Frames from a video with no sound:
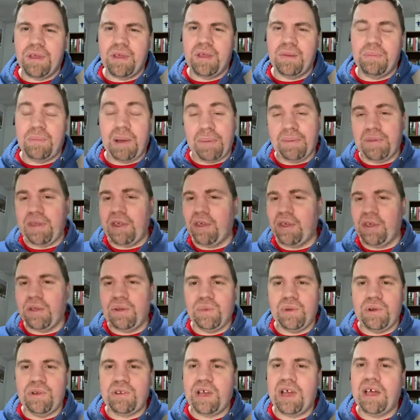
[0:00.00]
Bob
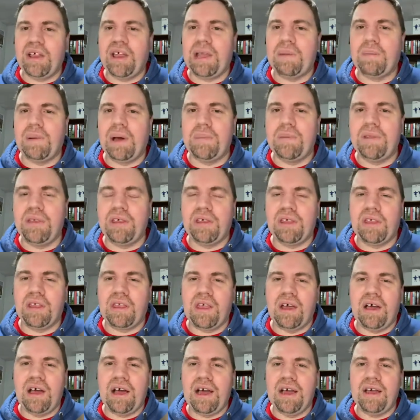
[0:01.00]
Dylan, which I like Bob Dylan a
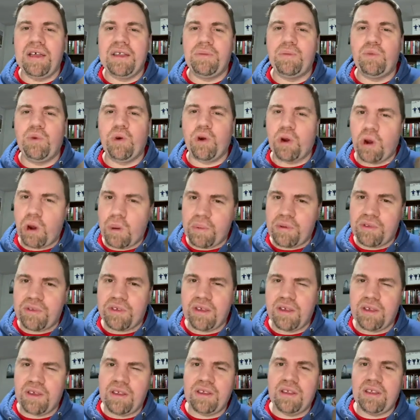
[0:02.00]
lot. And Roy
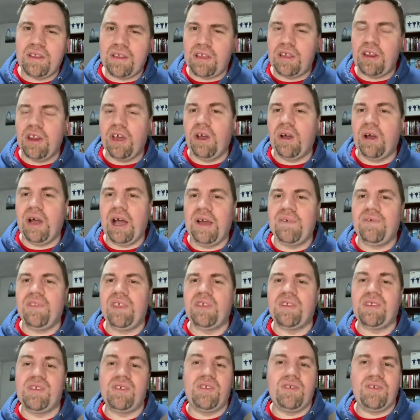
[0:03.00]
Orbison, you know, I've
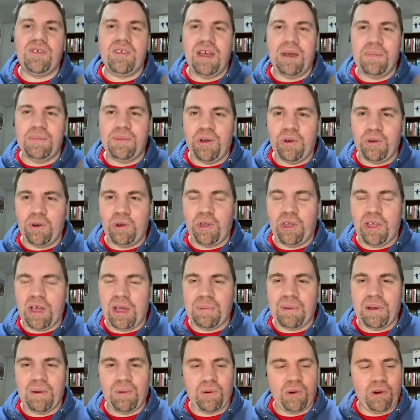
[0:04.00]
listened to some, don't know a lot
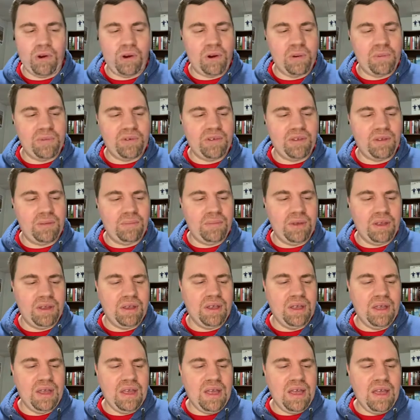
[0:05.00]
about Roy Orbison,
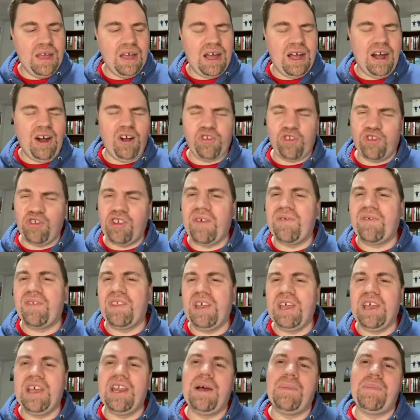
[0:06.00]
but also Jeff Lynne.